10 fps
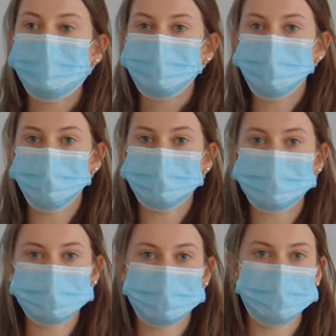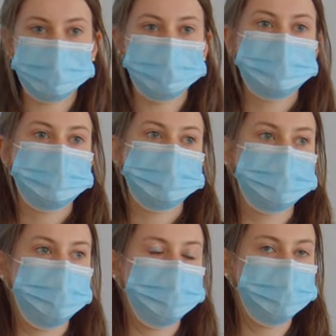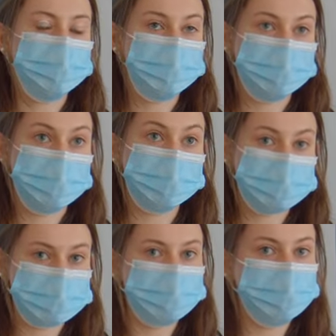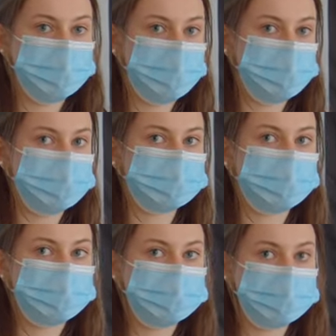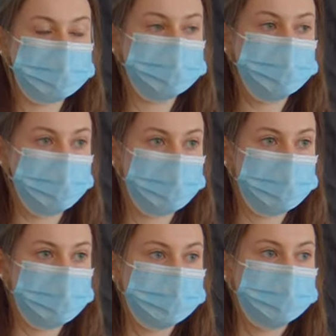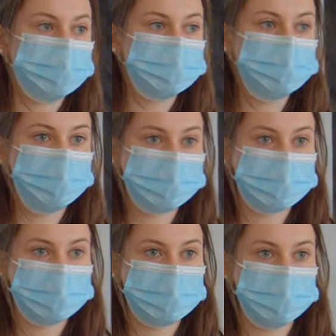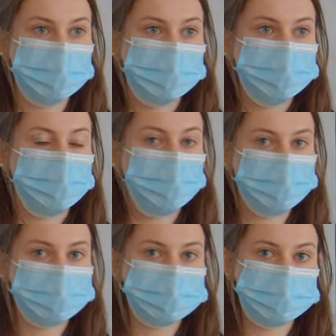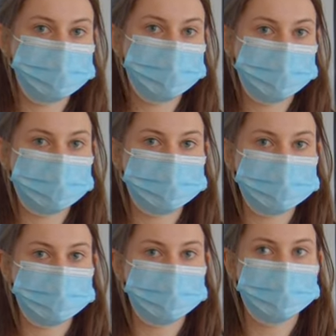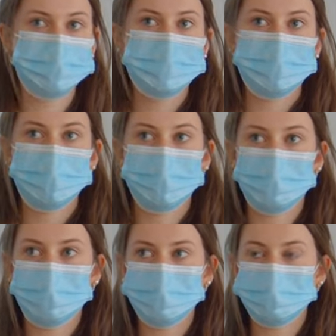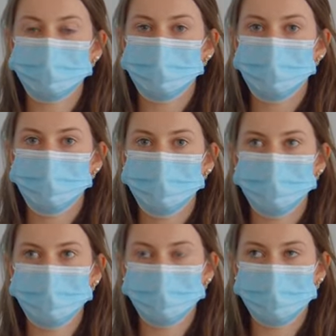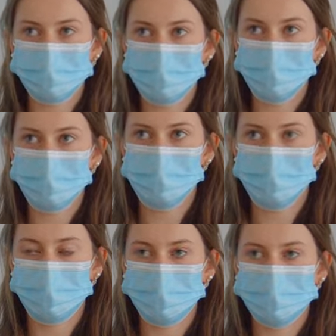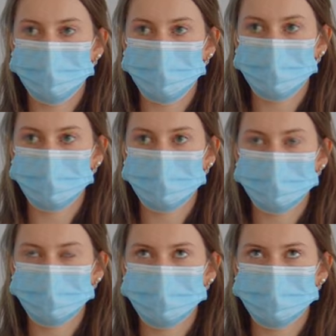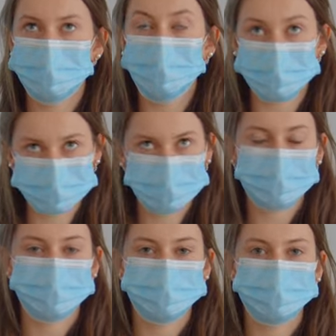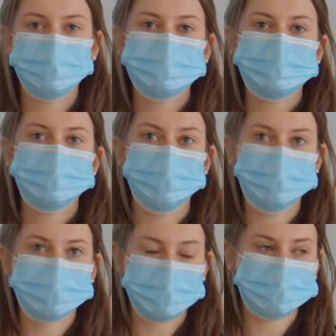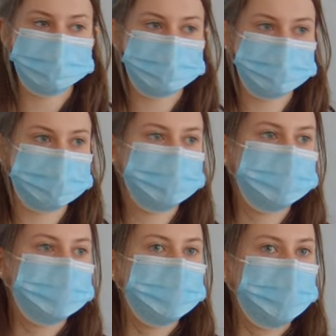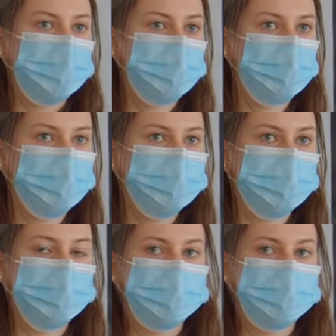using data that from collected from photos that he took between August of 2018 and November of or March of 2019, um,